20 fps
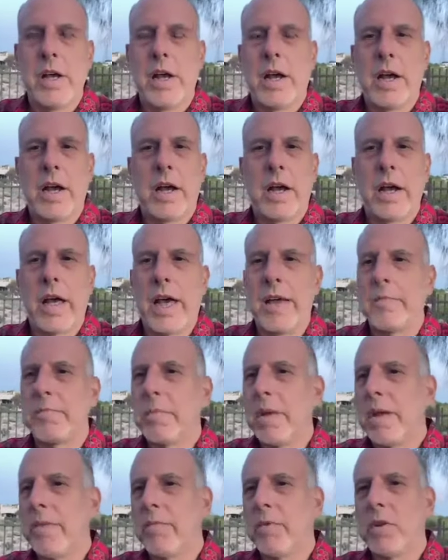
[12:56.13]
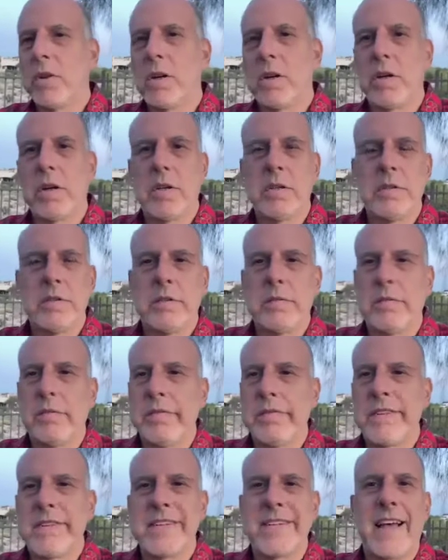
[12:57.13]
uh, and people are
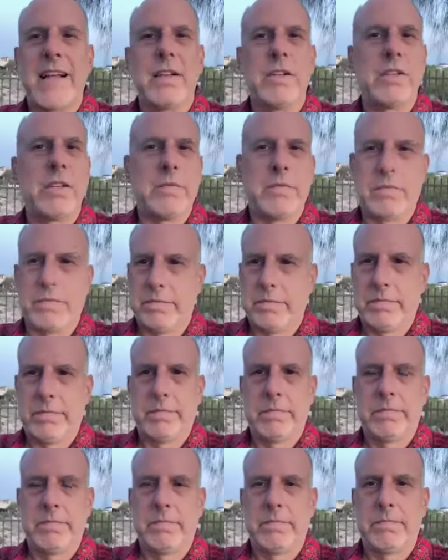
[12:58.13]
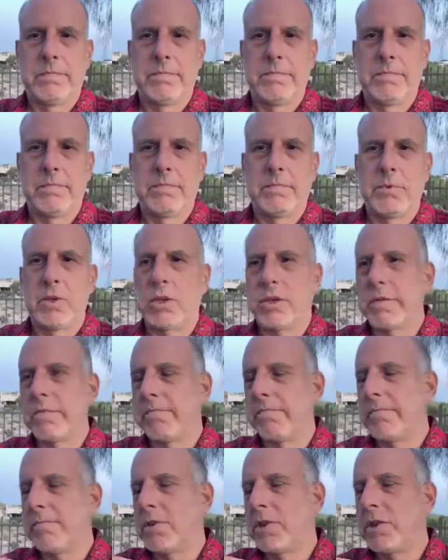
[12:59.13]
seldom just
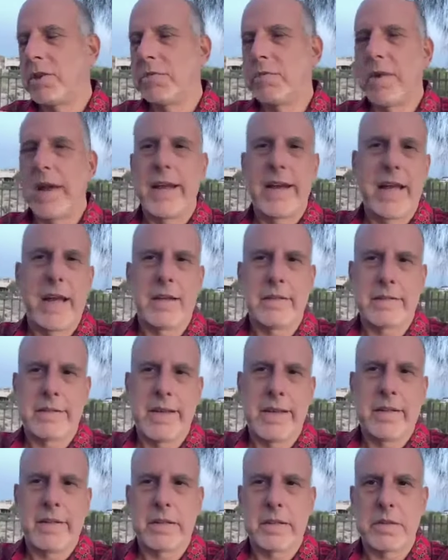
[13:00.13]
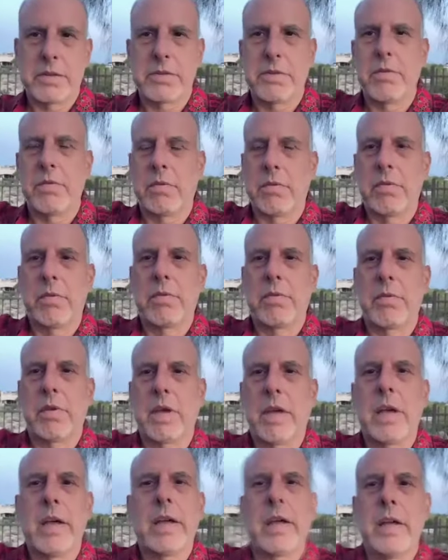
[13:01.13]
straight out telling the truth.
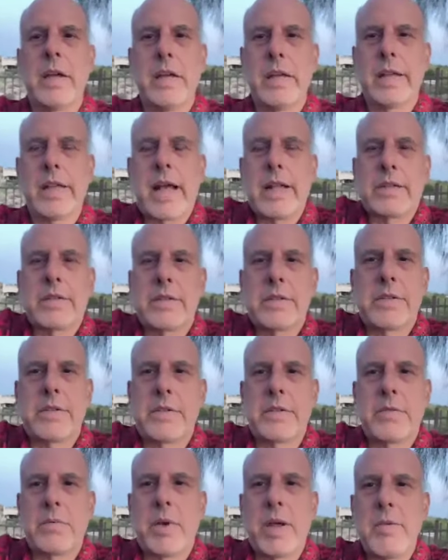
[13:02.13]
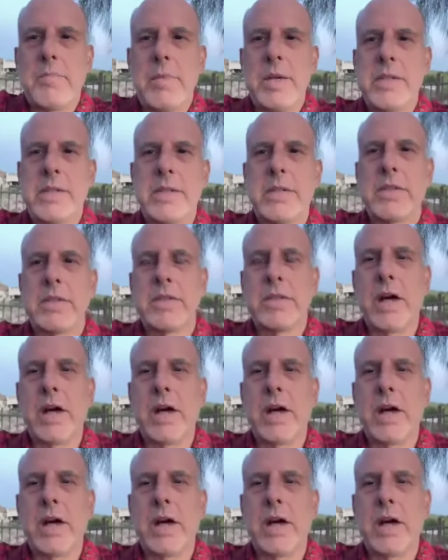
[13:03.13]
Okay, that's the way business is